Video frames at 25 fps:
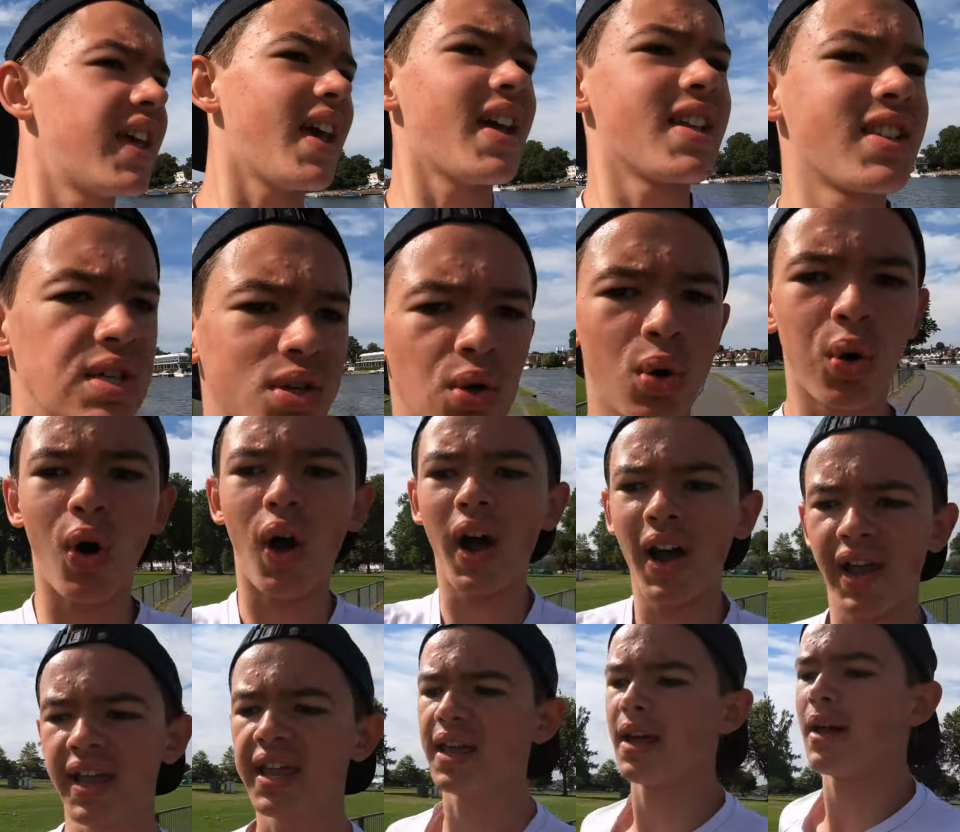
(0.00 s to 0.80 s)
gets
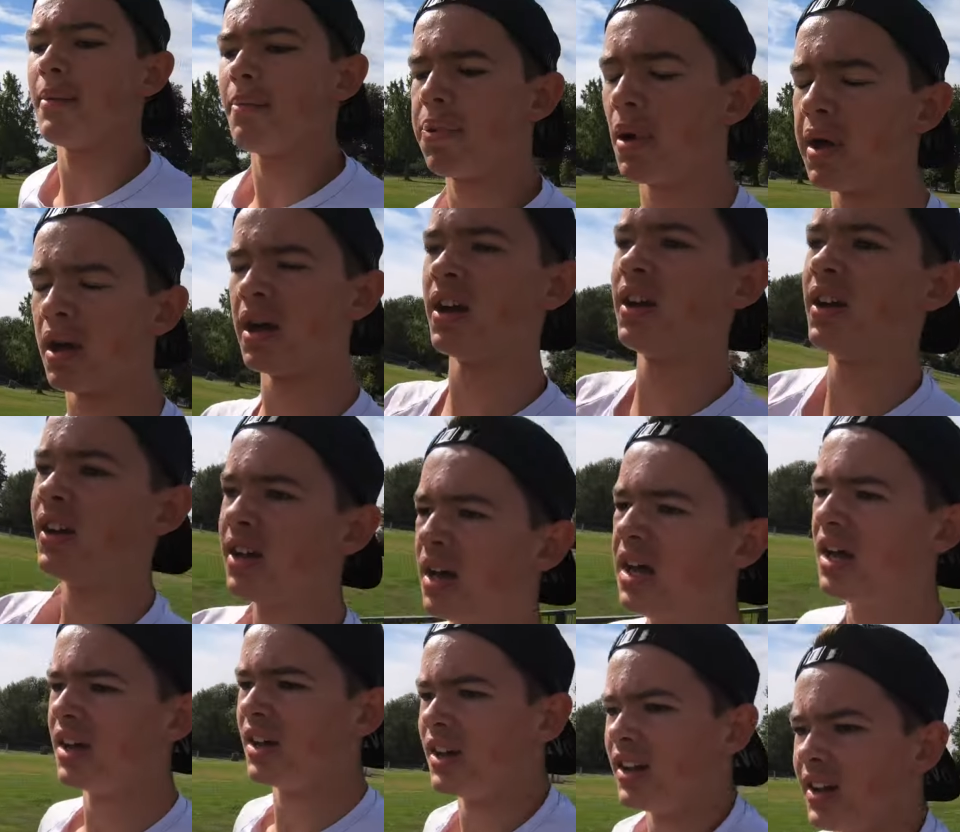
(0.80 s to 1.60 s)
quite
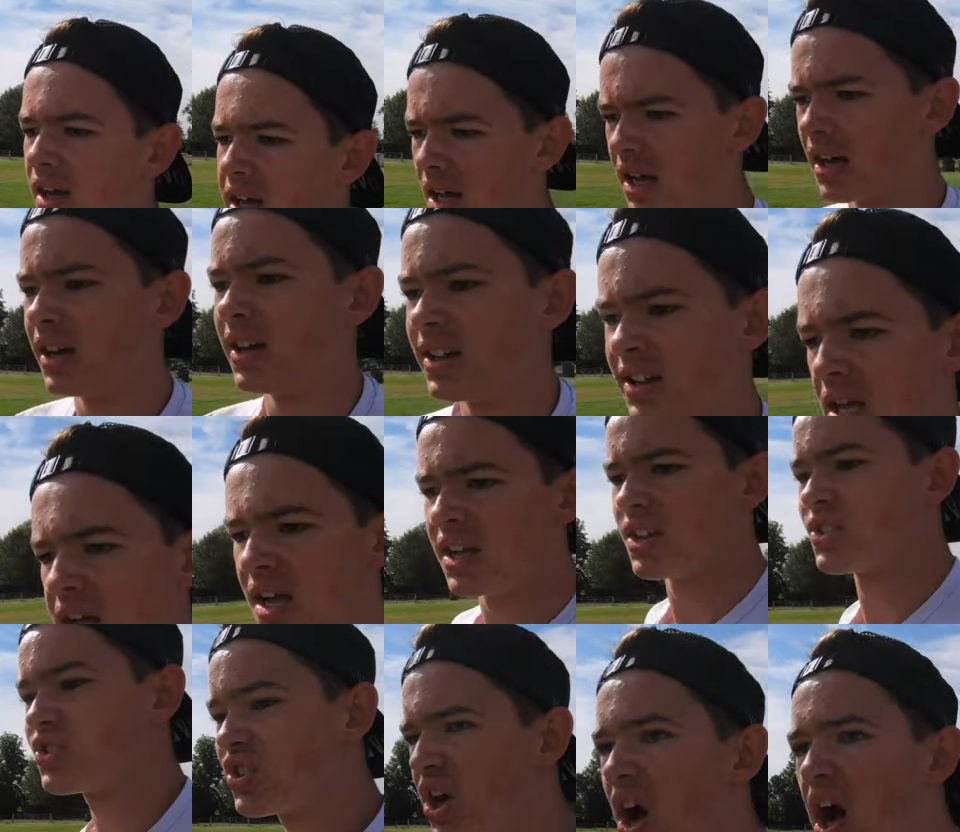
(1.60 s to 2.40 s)

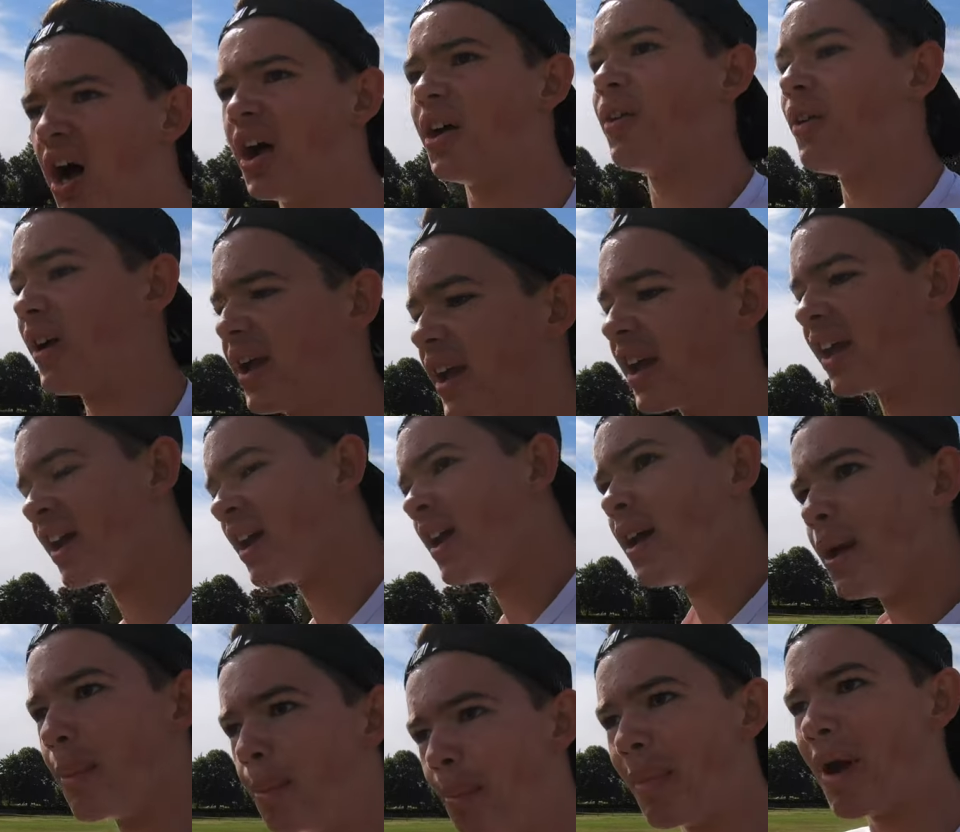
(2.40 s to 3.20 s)
tiring
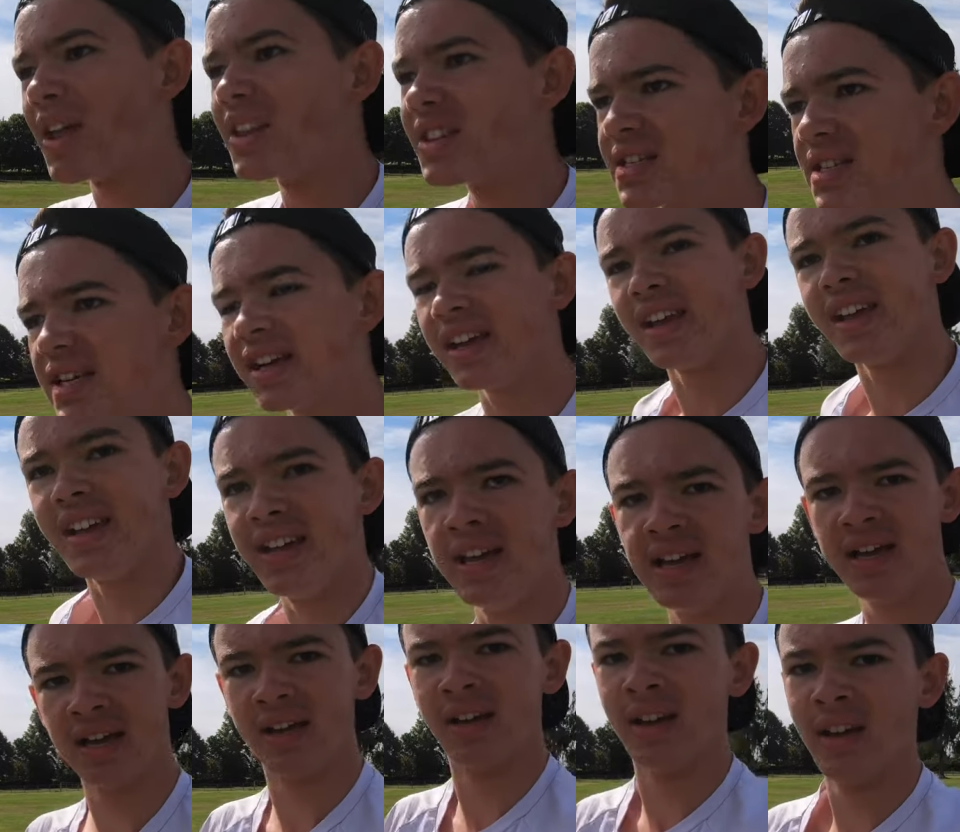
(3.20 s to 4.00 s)

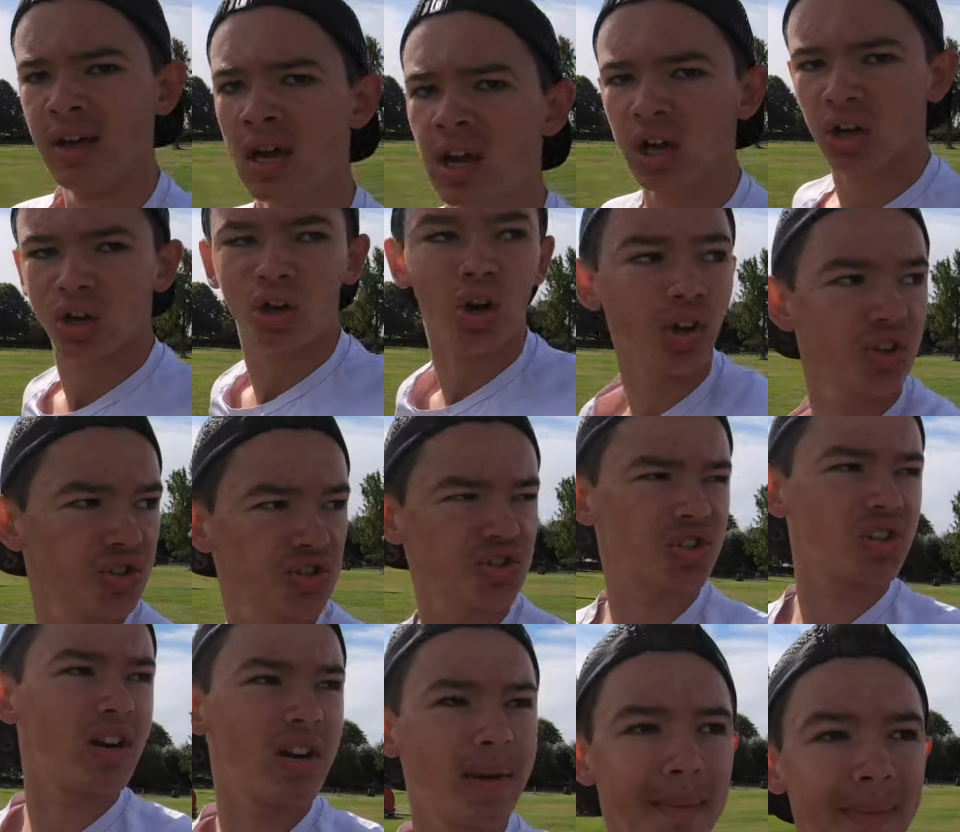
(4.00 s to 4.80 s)
mentally,
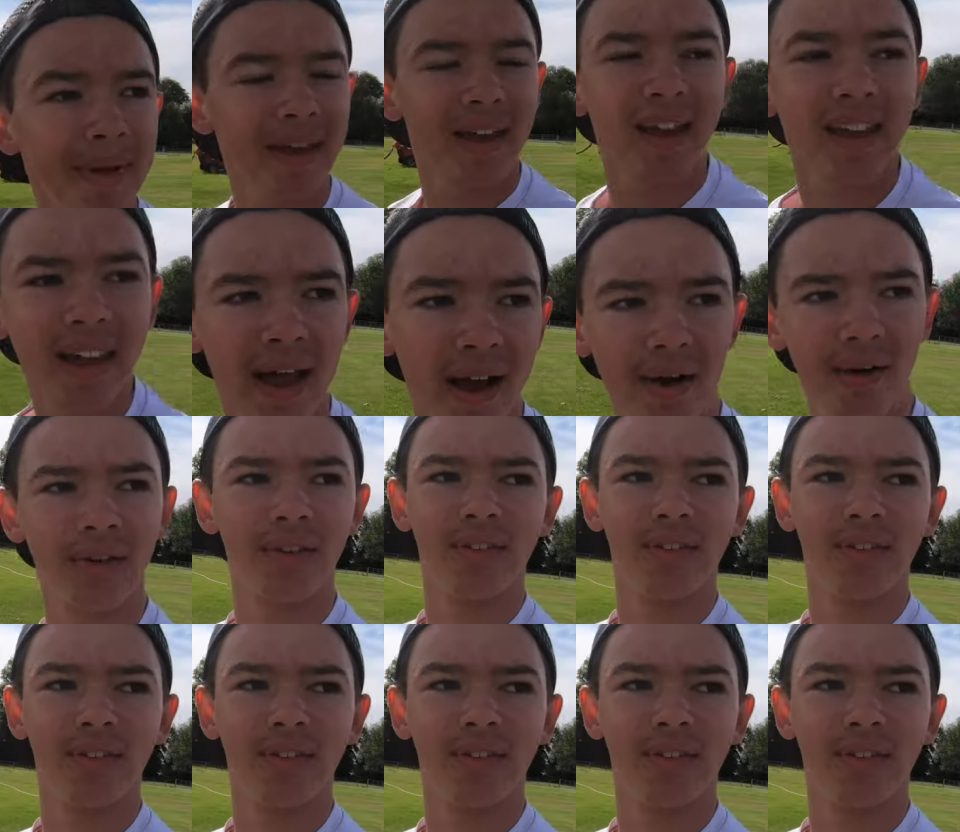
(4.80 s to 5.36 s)
constantly being out